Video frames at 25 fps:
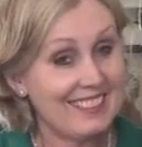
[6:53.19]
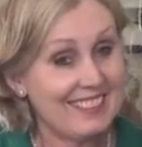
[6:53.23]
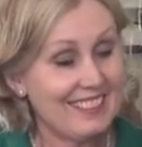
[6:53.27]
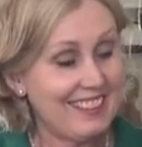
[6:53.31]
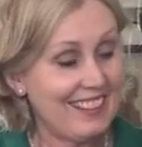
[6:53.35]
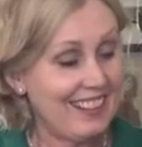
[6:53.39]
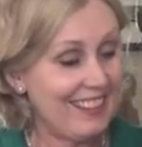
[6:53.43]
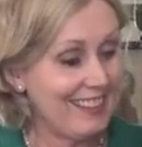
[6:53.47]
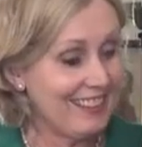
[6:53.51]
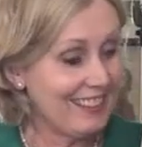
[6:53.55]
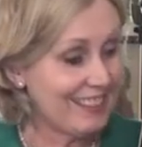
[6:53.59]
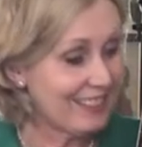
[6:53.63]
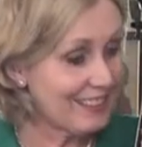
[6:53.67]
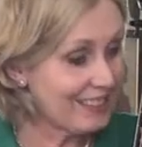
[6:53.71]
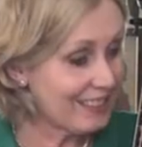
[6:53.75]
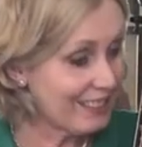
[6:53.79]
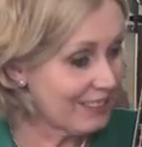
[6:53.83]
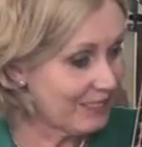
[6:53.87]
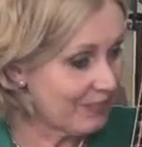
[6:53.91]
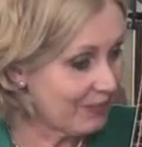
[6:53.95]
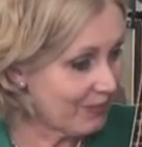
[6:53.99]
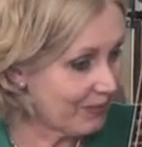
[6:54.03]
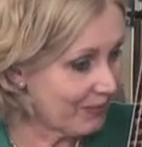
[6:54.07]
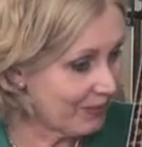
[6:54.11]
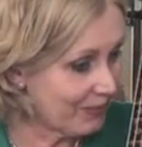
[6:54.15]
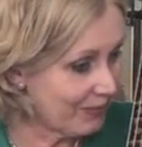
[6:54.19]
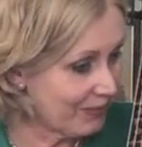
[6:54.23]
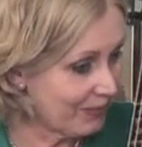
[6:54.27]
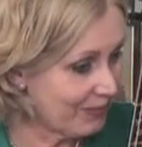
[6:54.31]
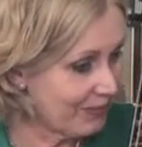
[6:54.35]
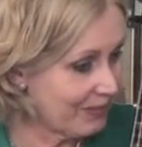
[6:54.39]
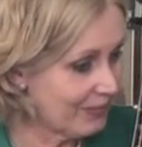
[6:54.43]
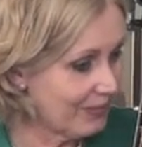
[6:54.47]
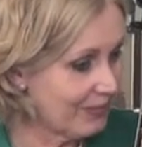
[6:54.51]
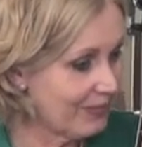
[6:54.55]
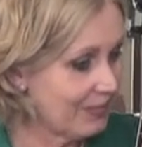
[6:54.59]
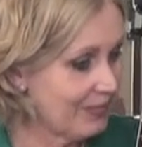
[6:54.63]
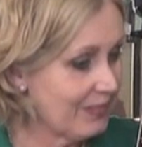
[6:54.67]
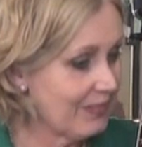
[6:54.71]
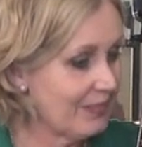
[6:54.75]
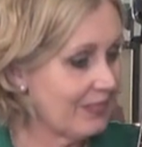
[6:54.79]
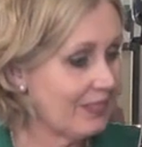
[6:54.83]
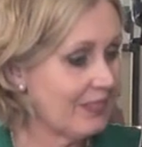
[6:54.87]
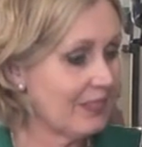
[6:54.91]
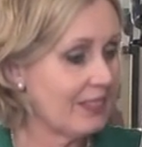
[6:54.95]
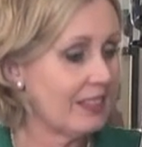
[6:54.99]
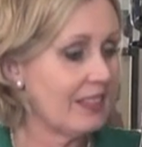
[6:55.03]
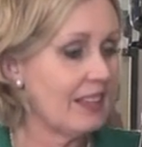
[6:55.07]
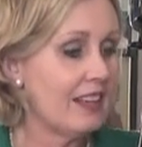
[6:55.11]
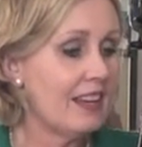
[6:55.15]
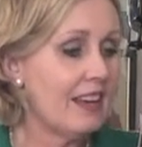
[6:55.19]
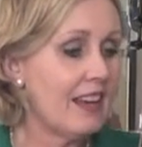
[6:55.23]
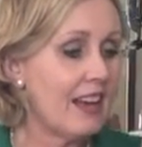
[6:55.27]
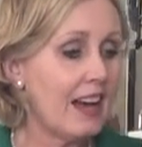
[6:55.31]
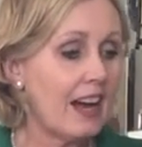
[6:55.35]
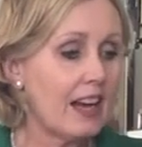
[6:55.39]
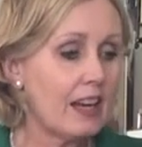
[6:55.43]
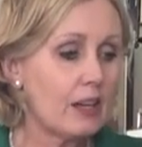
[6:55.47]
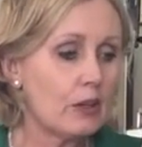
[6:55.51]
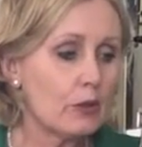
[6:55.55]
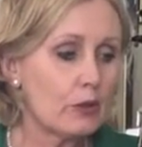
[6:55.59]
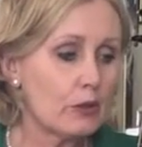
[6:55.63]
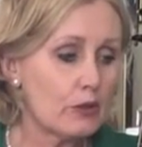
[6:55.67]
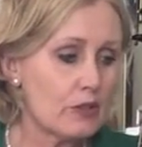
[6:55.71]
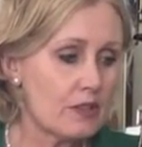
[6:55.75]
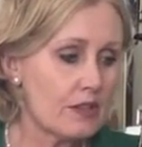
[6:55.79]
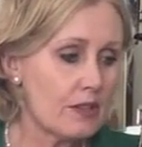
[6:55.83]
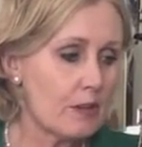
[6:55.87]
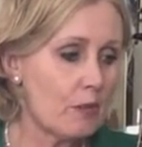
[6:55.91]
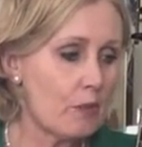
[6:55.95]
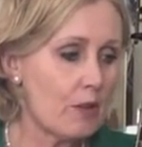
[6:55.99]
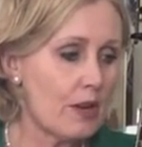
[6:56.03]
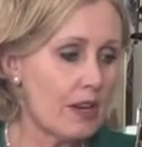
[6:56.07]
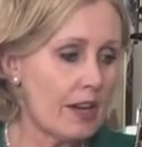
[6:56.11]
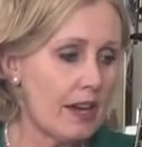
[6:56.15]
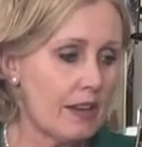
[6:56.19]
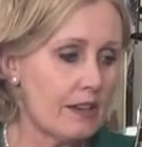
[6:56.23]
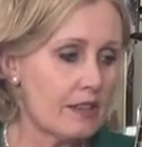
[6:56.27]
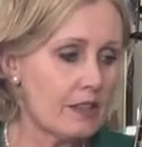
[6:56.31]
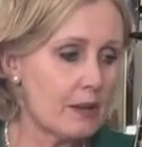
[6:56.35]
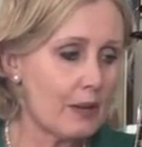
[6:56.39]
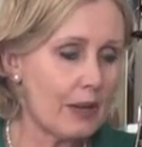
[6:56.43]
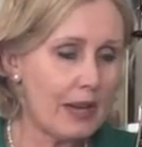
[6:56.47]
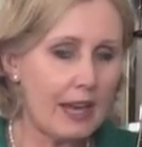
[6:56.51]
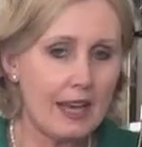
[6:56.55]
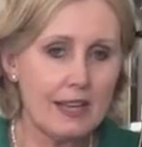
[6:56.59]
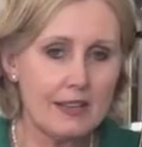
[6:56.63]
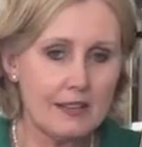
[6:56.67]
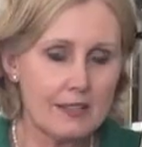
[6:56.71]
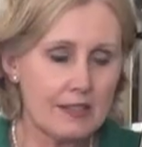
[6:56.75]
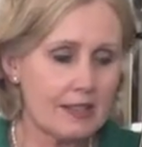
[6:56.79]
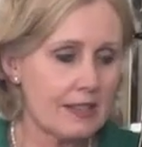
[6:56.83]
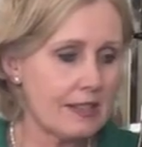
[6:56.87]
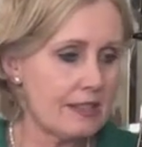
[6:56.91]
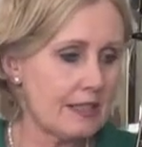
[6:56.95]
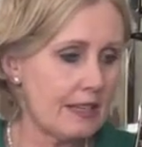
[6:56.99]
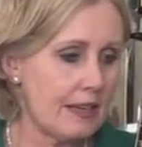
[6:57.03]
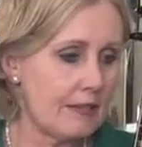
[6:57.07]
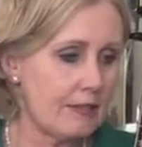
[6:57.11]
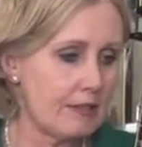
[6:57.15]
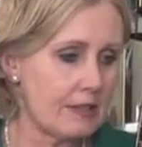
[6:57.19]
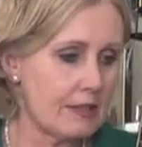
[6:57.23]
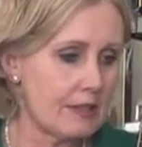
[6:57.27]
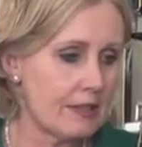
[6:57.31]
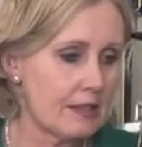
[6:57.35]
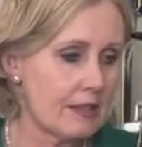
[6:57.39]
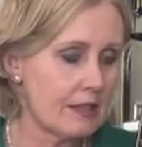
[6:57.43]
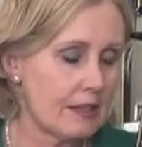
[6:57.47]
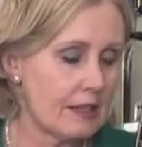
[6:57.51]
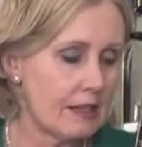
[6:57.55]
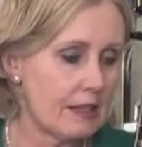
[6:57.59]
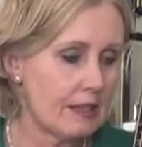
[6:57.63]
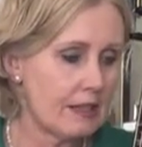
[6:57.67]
like this. And of course, we're going to a cadence at seven.